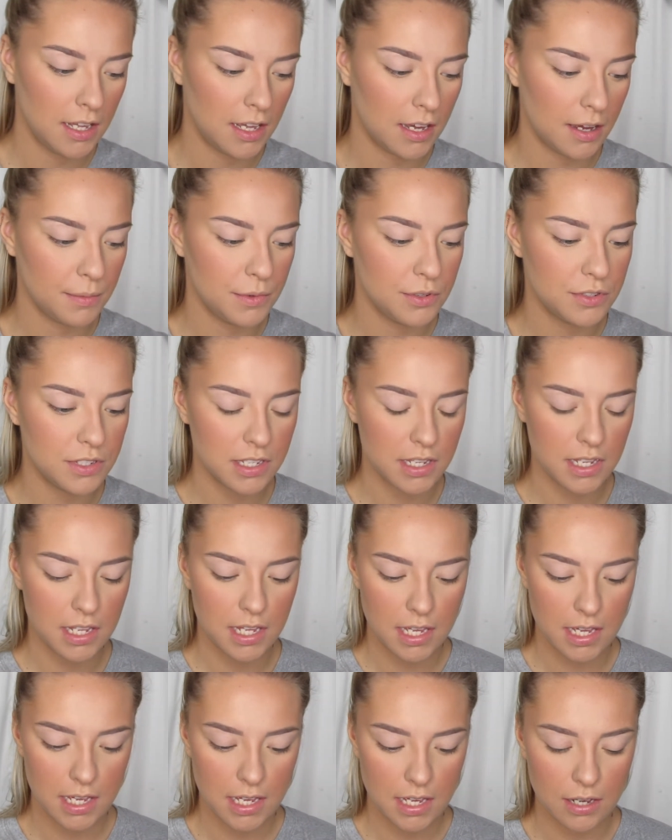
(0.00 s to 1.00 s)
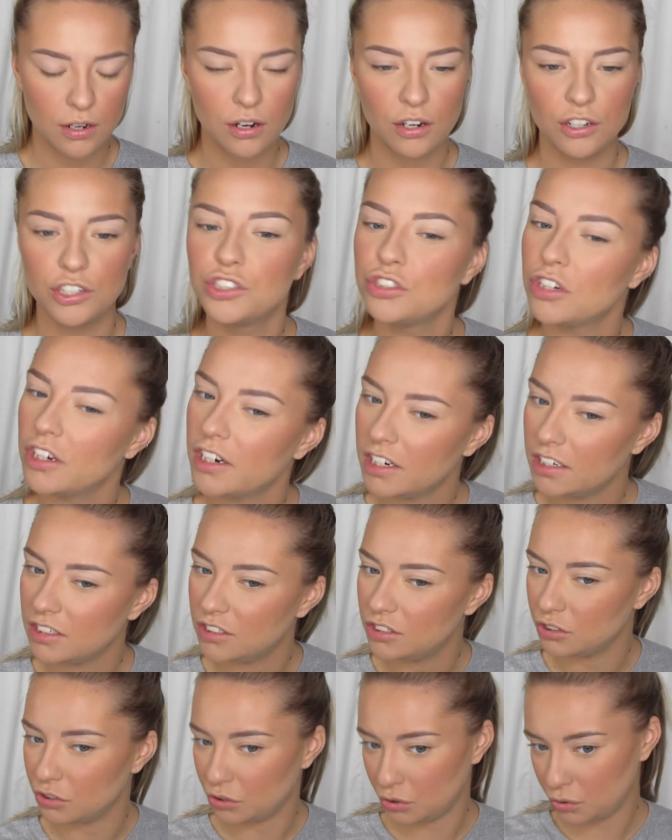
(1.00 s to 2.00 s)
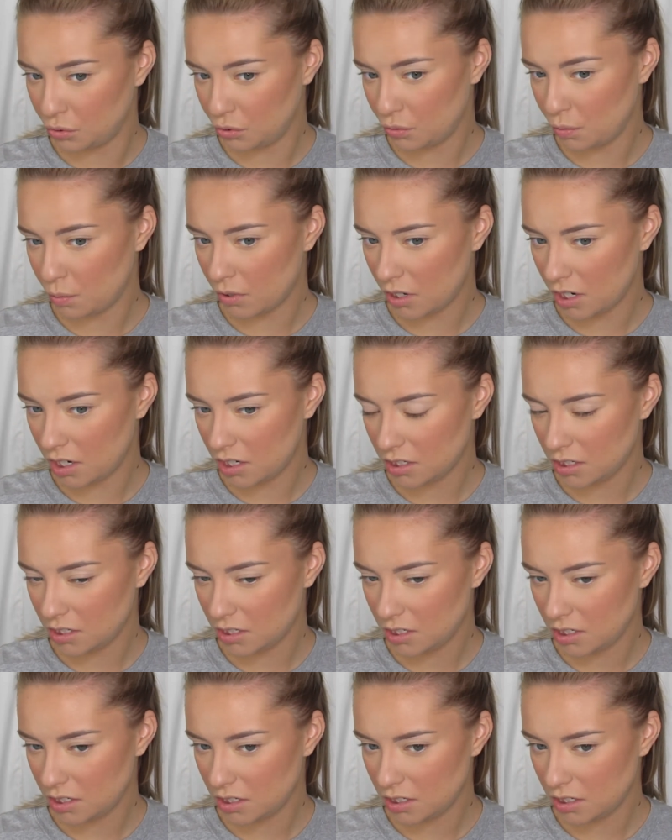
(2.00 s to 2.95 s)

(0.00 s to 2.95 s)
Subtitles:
I'm using the, oh, do I do bronze?